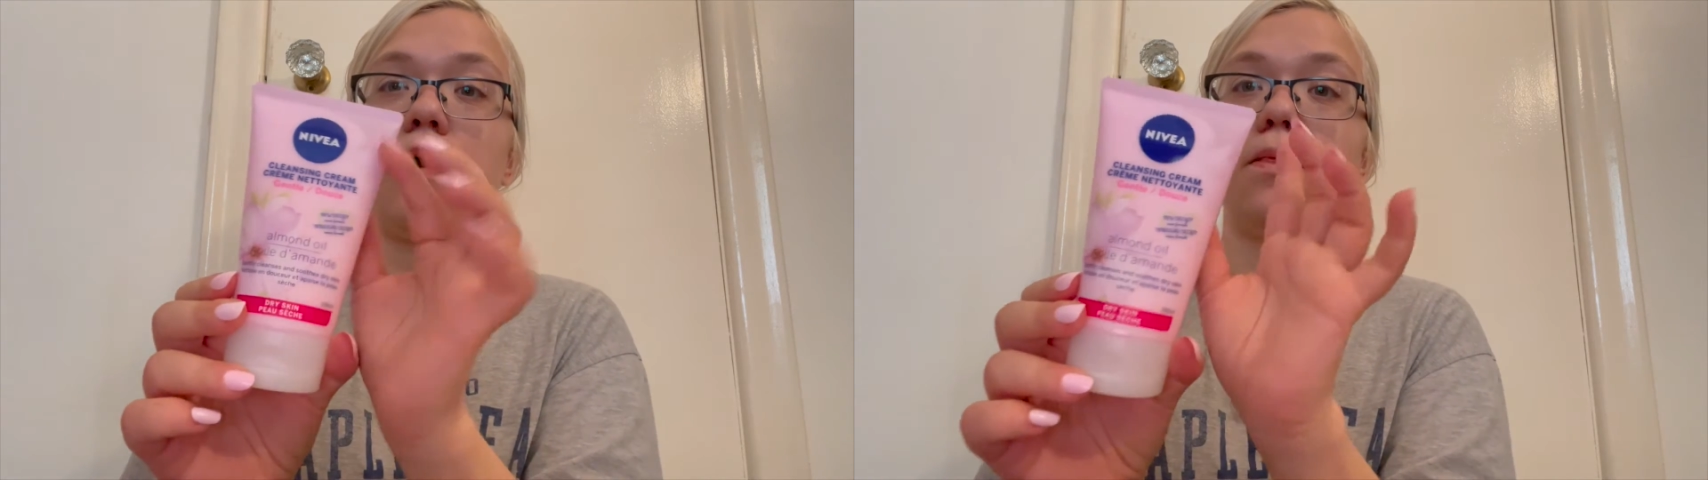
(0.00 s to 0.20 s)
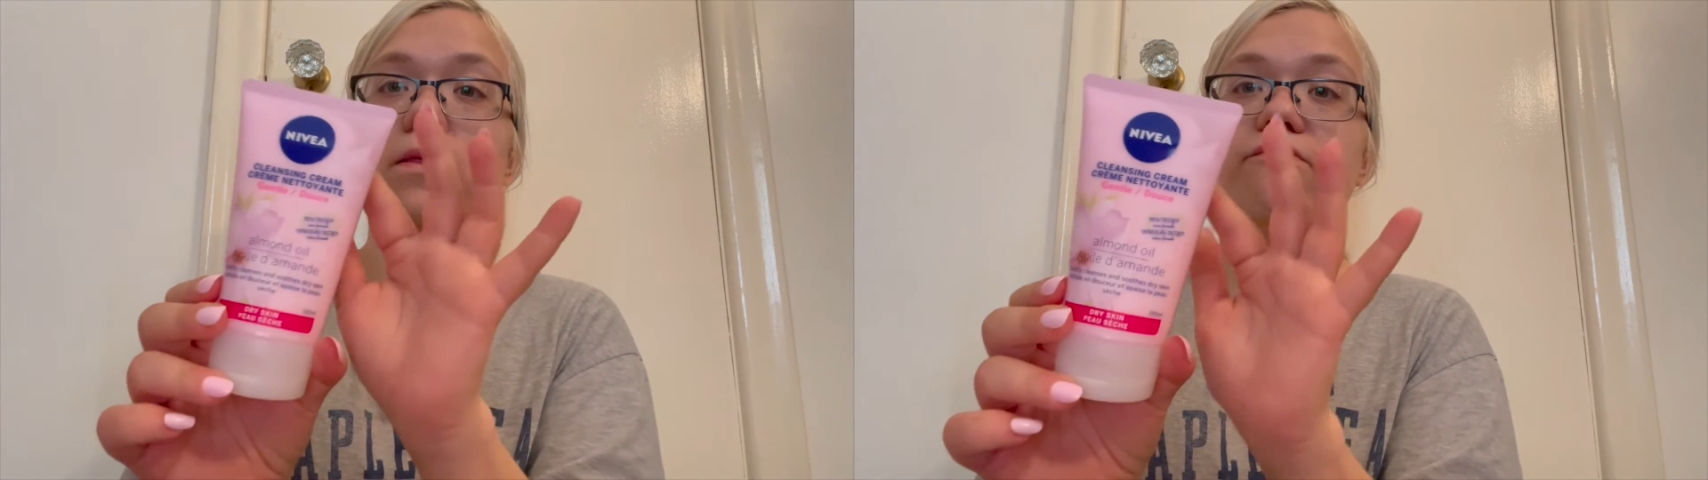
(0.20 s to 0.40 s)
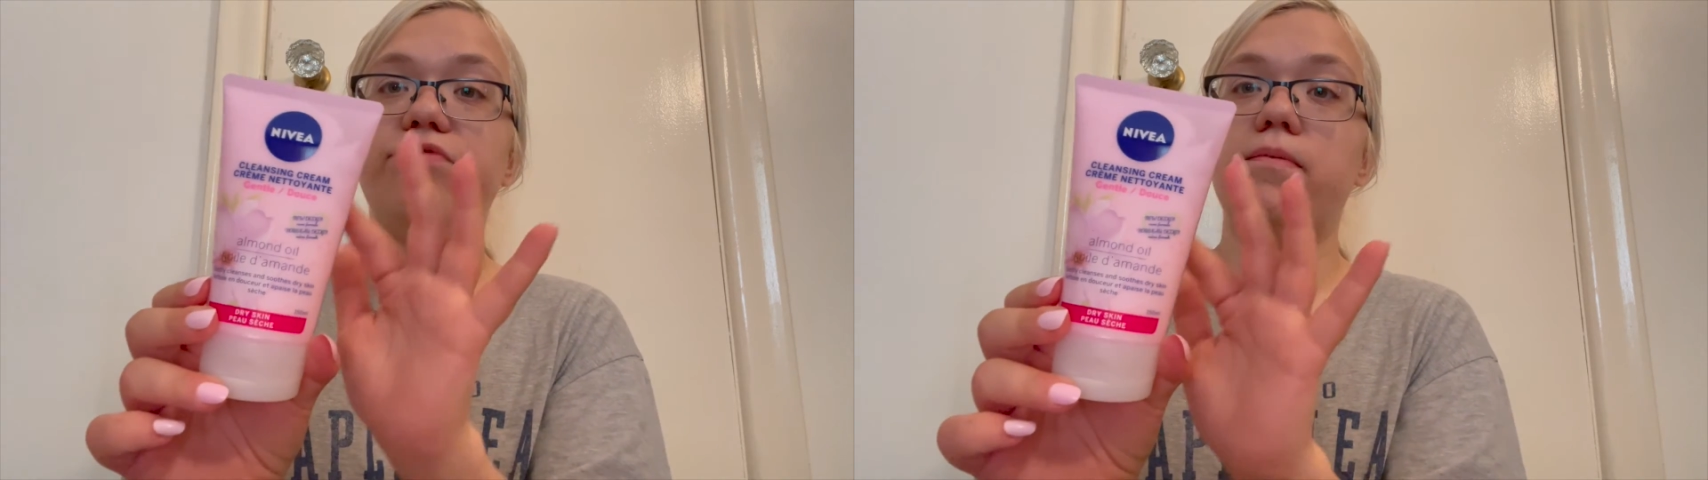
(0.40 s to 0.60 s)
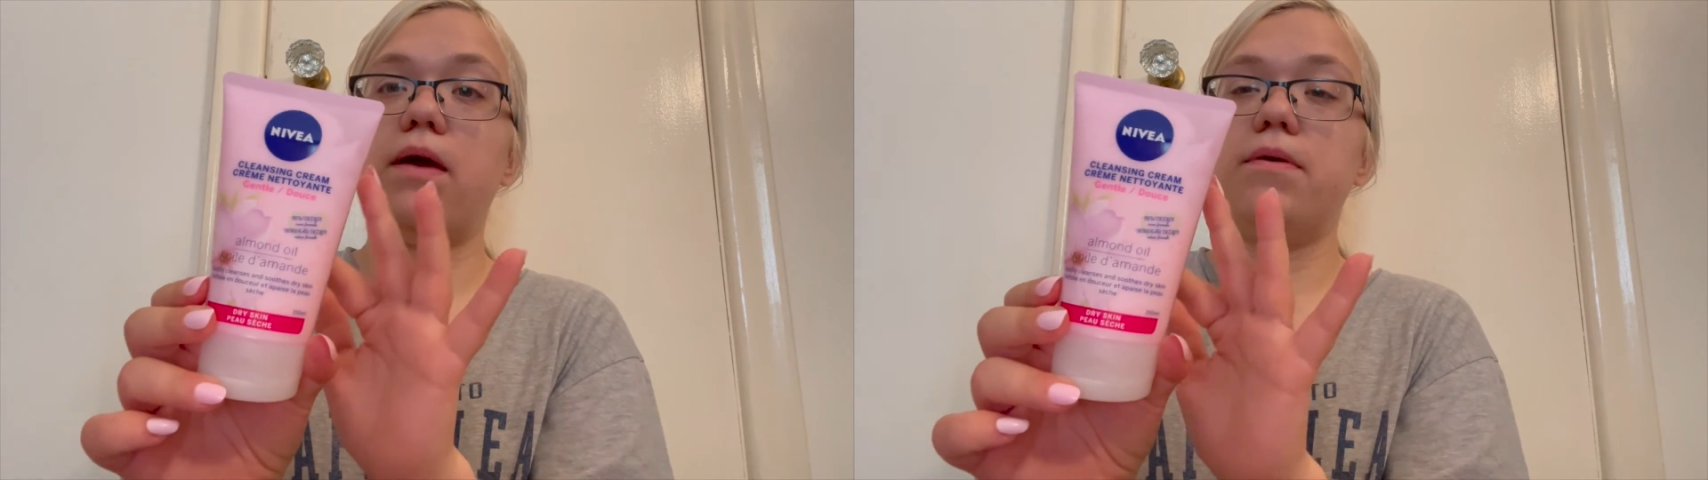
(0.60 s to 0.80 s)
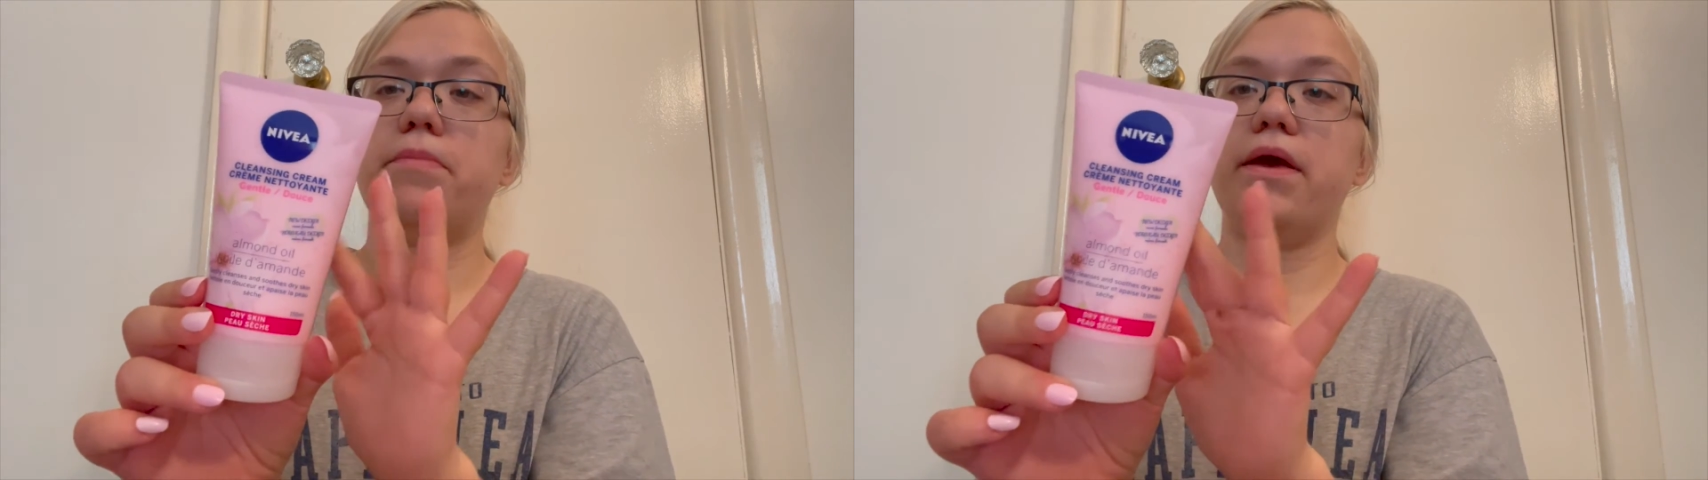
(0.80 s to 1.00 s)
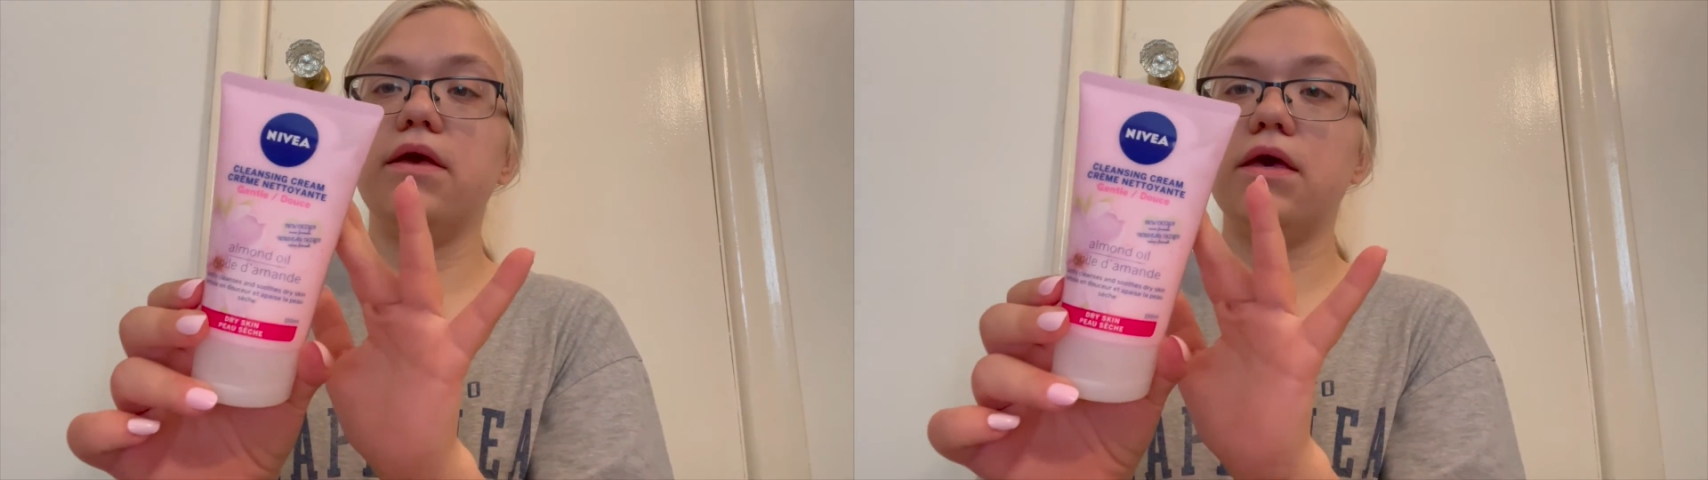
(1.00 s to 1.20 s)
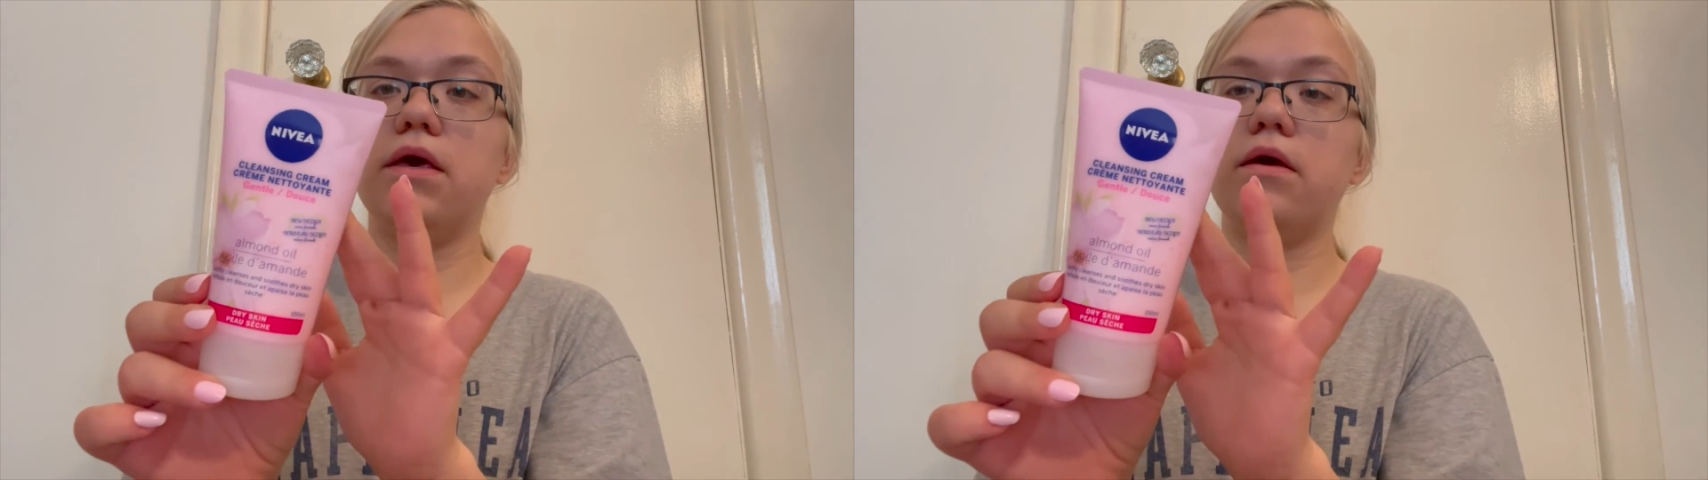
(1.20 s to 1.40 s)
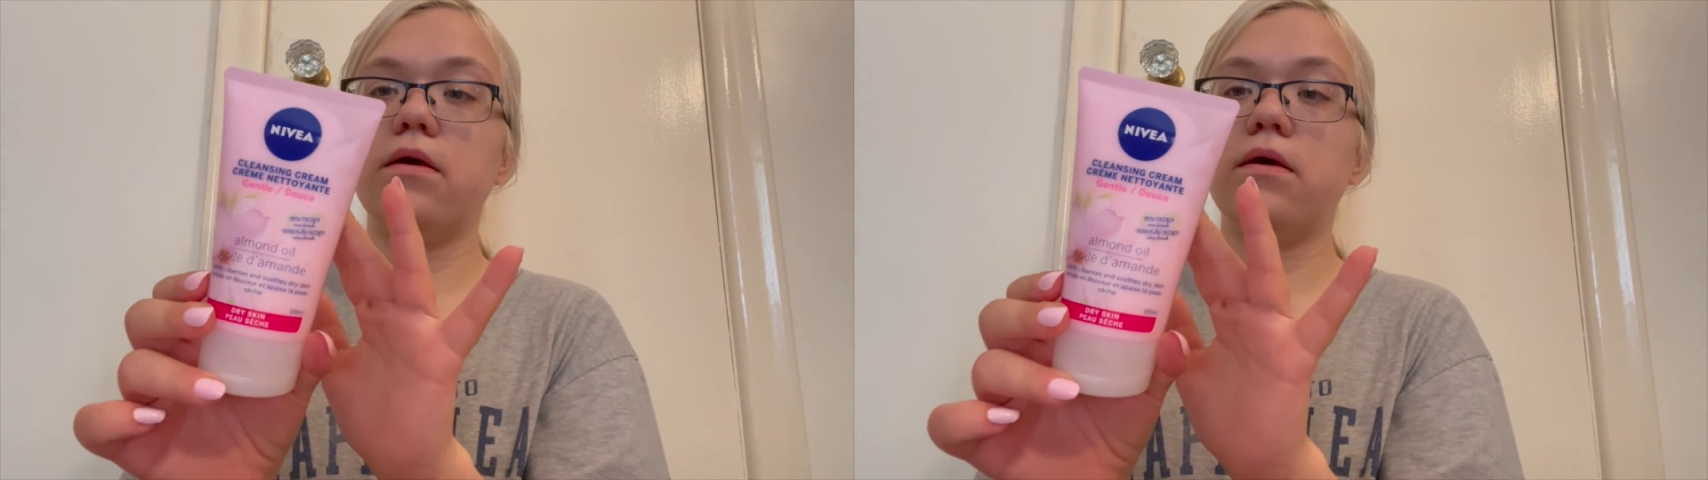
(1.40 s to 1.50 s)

I love the baby pink.